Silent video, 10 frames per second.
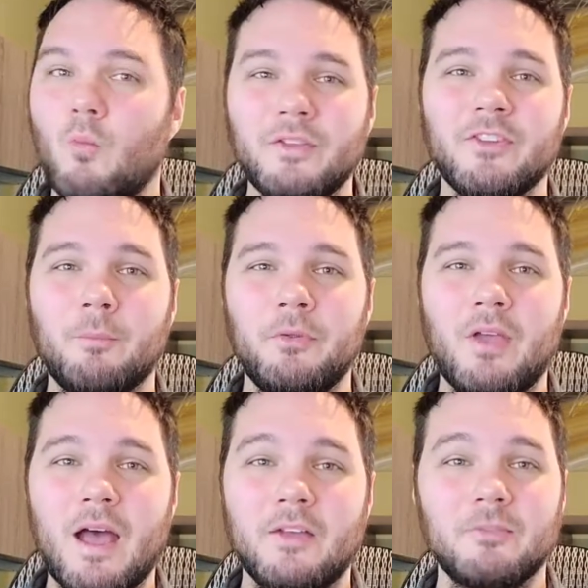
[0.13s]
What's up,
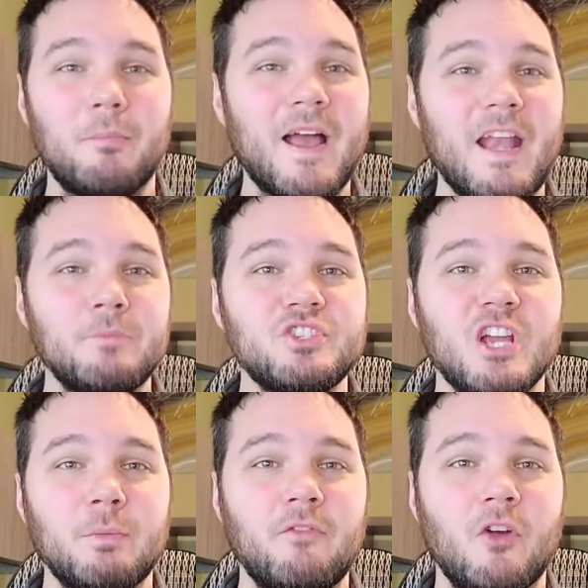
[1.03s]
you guys? My name's
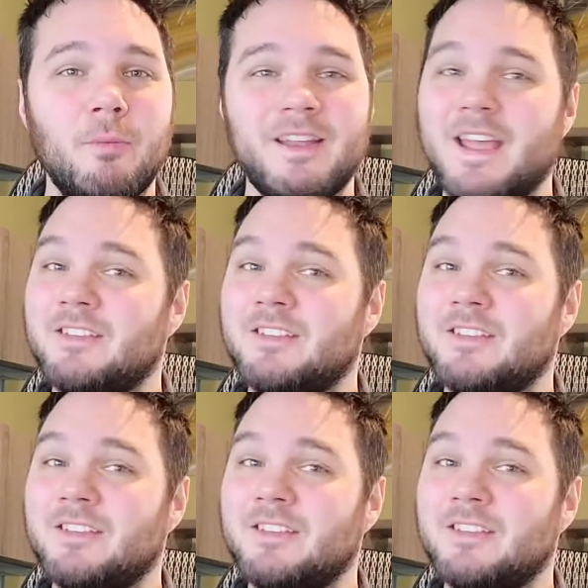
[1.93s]
Jeremy Burbett,